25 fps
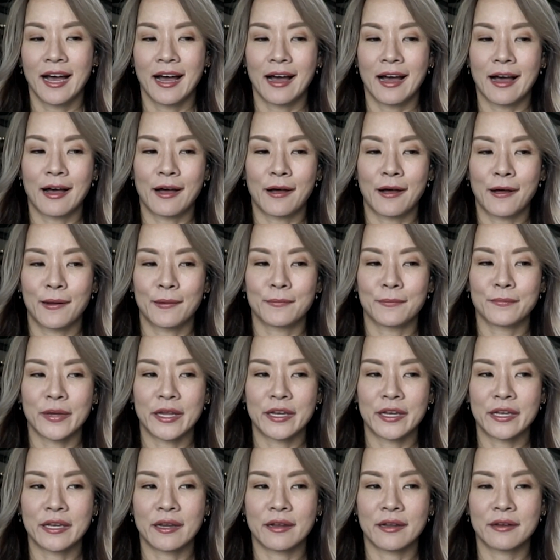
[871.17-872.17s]

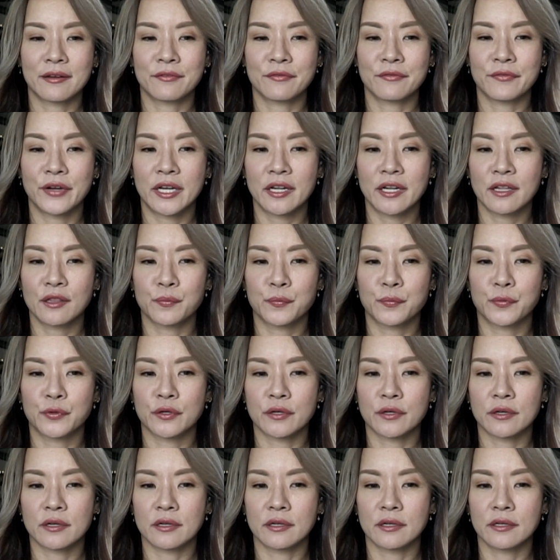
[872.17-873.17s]
And reading the
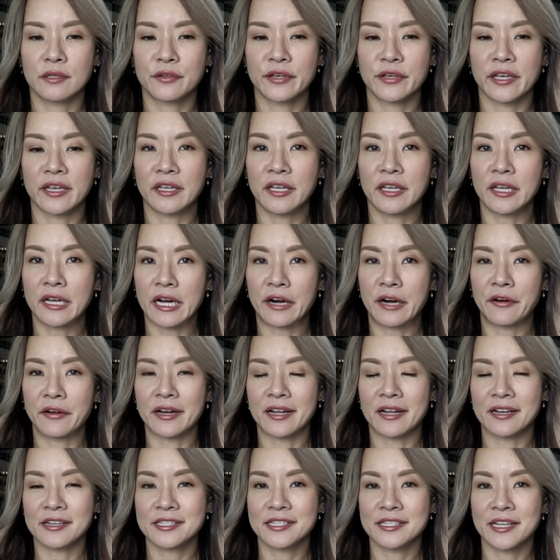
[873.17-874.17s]
book, you can geek out and
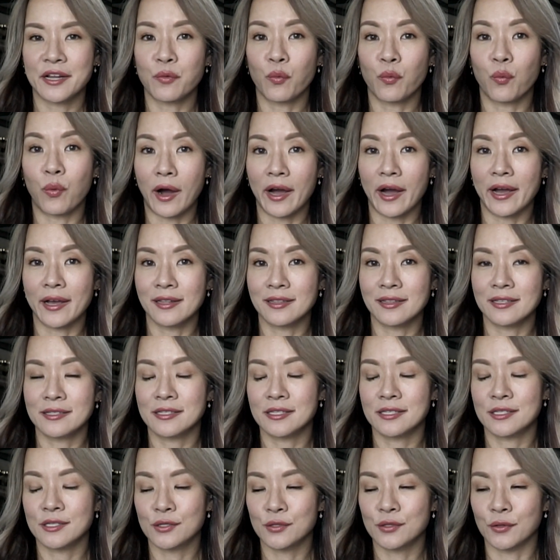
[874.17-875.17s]
understand why
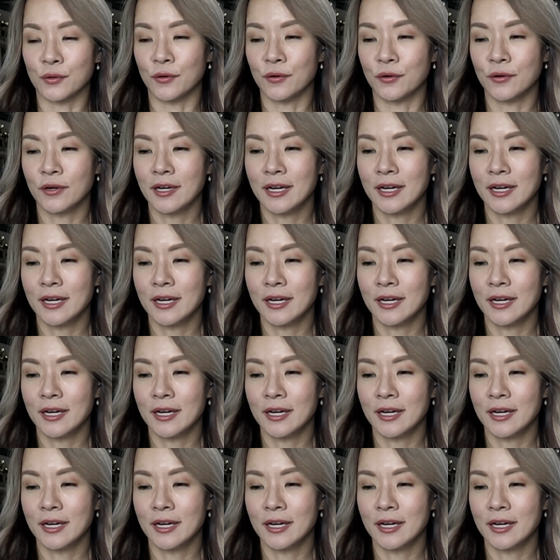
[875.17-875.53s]
this is so.